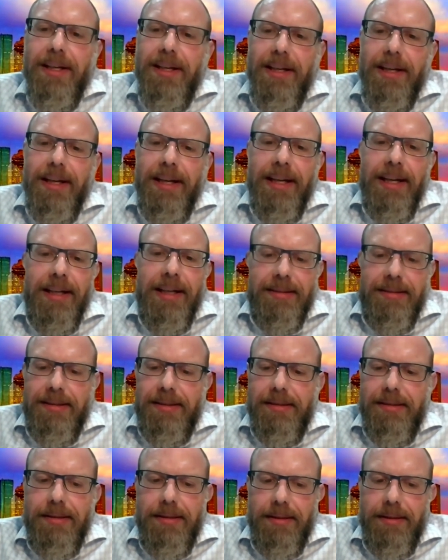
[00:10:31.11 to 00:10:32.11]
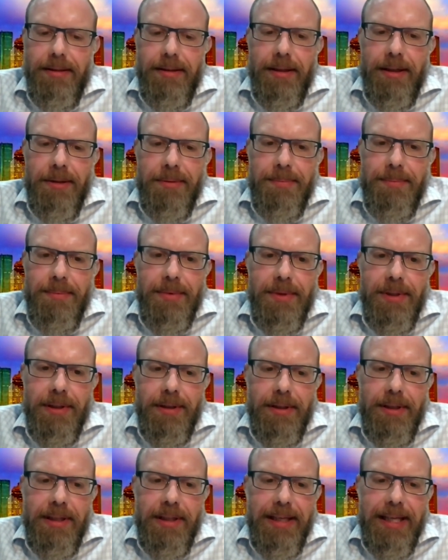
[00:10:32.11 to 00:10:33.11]
And
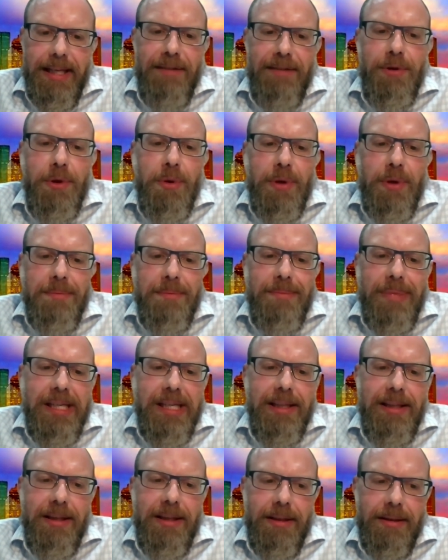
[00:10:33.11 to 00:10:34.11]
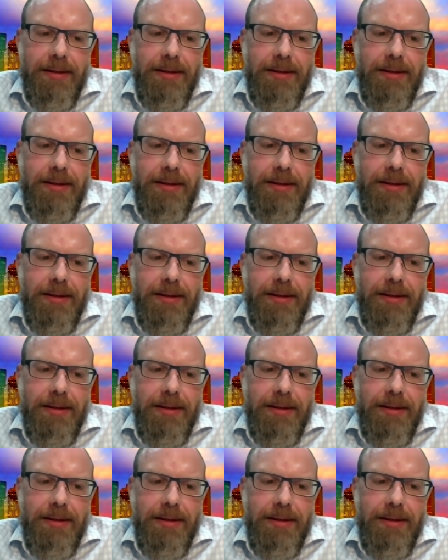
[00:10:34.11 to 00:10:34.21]
if you can be the